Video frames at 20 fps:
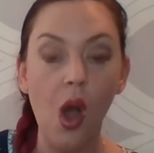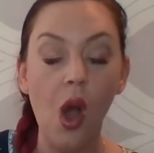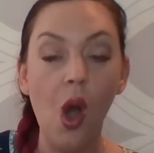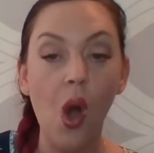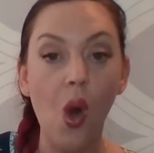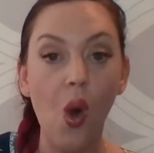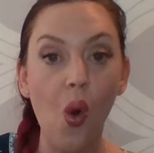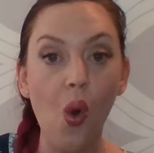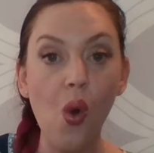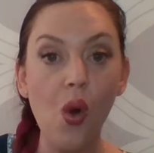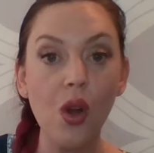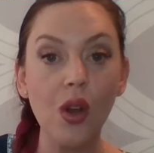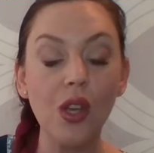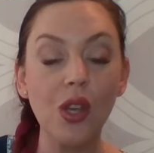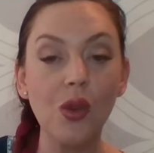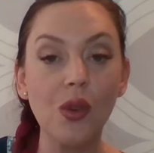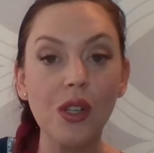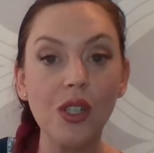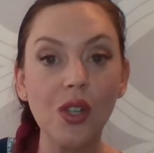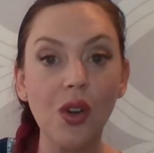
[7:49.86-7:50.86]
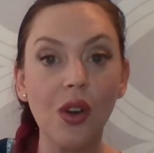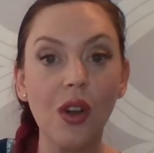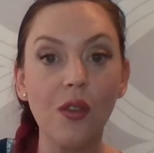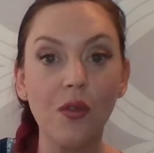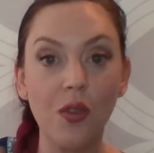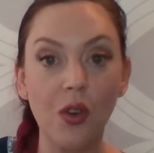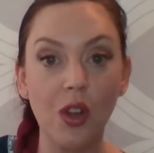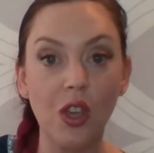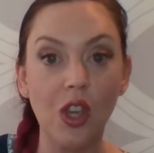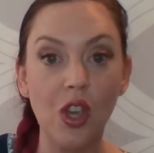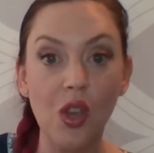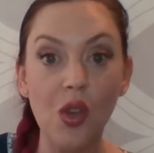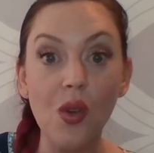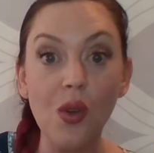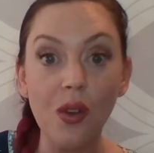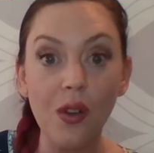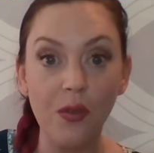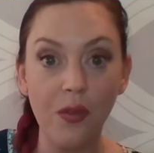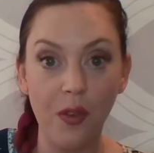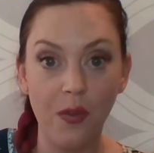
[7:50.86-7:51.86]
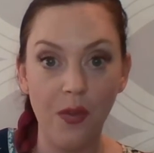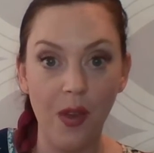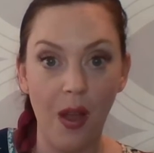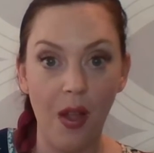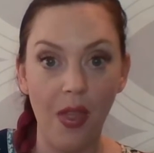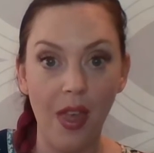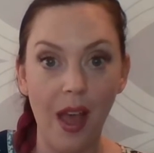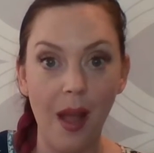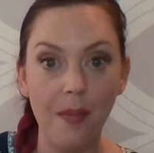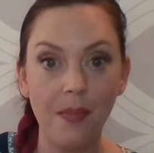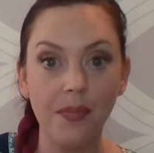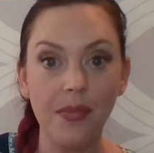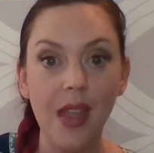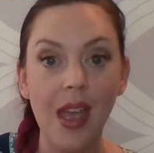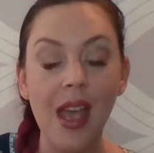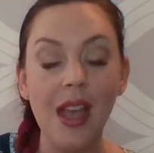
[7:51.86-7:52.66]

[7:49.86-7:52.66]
or you can turn it for you to fulfill them.